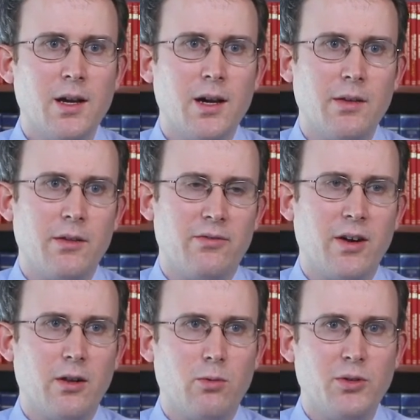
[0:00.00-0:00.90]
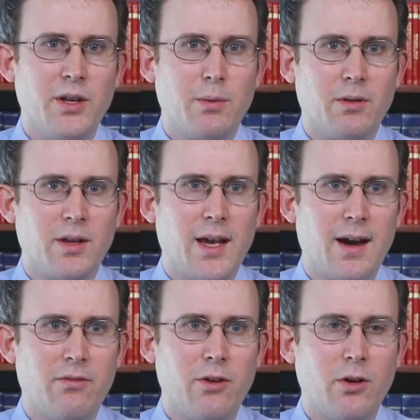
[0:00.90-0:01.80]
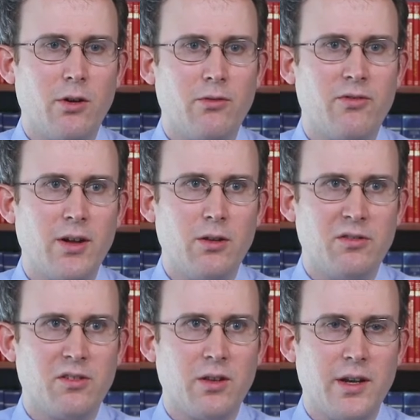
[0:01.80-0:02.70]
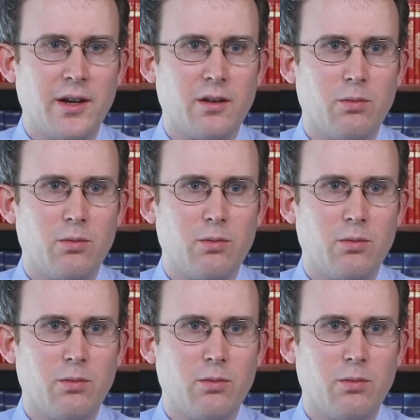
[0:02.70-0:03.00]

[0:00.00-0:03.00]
the fellow will typically have their own fellows clinic